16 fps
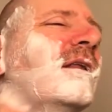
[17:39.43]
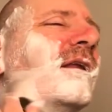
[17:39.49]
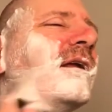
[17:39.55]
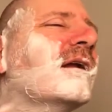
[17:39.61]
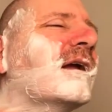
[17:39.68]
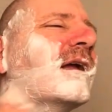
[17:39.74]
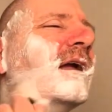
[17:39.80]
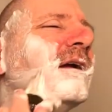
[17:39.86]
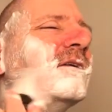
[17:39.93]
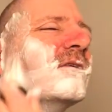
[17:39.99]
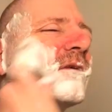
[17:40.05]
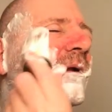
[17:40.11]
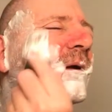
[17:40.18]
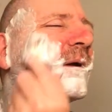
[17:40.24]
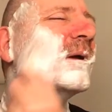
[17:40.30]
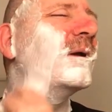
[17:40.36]
and
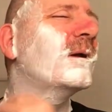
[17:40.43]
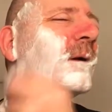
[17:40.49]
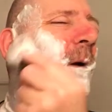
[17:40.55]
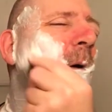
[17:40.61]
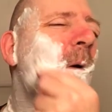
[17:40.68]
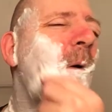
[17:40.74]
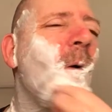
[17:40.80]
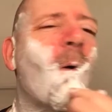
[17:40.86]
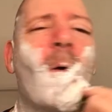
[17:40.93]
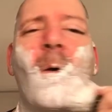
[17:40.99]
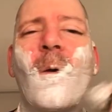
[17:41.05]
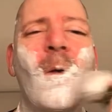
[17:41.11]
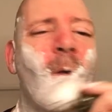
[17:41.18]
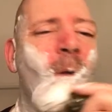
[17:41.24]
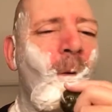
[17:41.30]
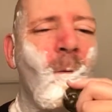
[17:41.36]
occasionally
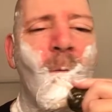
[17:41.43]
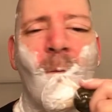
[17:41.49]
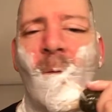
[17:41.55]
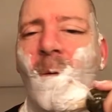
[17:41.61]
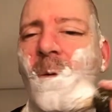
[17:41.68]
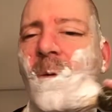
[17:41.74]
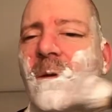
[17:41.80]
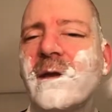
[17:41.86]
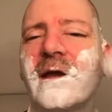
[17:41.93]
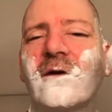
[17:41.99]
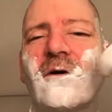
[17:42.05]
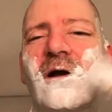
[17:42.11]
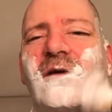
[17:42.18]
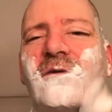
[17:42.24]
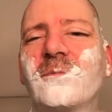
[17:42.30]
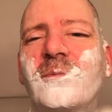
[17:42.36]
they
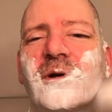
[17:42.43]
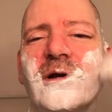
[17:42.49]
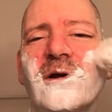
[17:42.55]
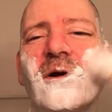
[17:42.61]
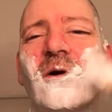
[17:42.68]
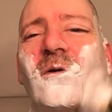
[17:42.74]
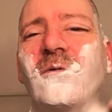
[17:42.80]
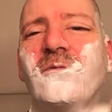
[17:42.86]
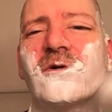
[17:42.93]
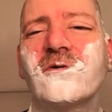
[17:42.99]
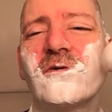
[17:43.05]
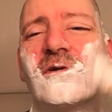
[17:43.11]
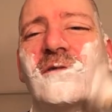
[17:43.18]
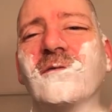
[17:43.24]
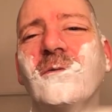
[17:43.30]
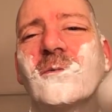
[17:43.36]
crossbreed a golden
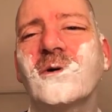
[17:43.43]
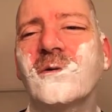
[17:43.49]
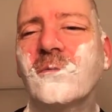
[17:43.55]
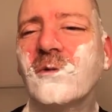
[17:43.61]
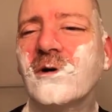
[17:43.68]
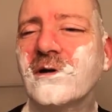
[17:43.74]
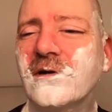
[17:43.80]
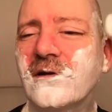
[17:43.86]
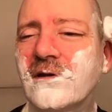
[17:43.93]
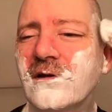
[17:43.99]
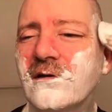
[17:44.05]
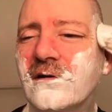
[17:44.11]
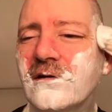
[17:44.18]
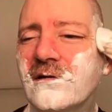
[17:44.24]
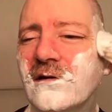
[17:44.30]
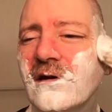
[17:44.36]
retriever with one of the
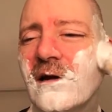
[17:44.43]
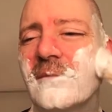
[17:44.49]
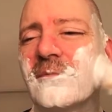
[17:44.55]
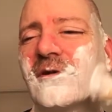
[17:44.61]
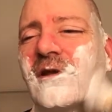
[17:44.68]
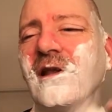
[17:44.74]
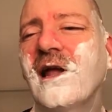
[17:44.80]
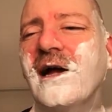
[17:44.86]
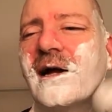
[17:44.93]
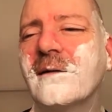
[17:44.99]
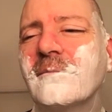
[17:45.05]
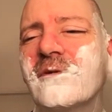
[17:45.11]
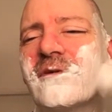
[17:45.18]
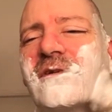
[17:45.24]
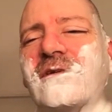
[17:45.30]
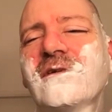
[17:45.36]
types of
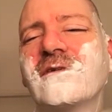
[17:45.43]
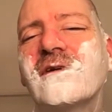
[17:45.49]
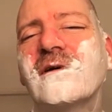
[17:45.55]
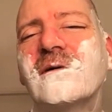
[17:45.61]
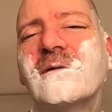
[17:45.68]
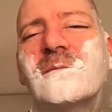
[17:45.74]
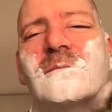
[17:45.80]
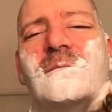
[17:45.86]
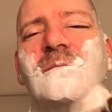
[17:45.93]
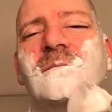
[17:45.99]
labs so